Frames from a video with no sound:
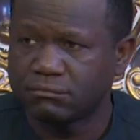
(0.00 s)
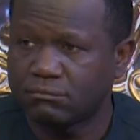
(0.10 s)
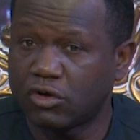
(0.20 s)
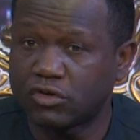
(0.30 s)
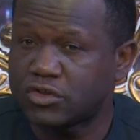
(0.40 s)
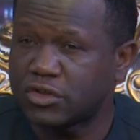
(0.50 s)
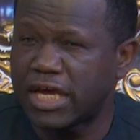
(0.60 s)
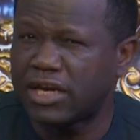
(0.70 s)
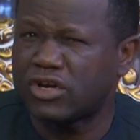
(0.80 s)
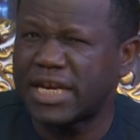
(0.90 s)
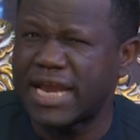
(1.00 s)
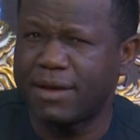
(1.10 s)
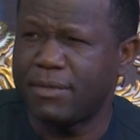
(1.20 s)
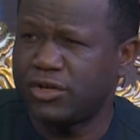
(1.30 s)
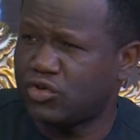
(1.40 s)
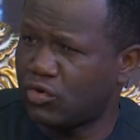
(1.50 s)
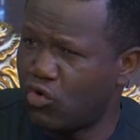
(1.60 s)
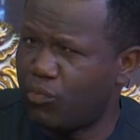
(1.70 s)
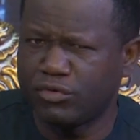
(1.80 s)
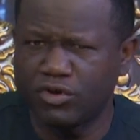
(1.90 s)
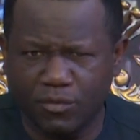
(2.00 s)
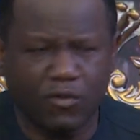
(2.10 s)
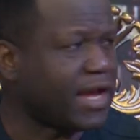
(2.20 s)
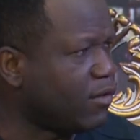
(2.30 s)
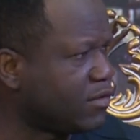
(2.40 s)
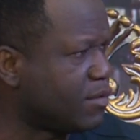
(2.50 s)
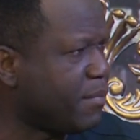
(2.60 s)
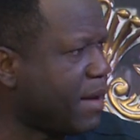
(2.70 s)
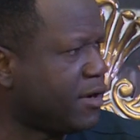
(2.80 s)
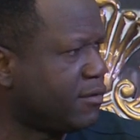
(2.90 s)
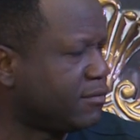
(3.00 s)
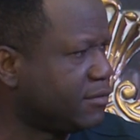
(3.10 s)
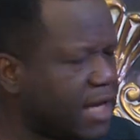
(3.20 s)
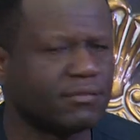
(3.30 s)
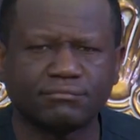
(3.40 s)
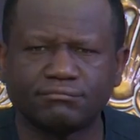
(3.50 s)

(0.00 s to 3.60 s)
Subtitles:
But another dimension opened up while he was in Babylon. Yeah.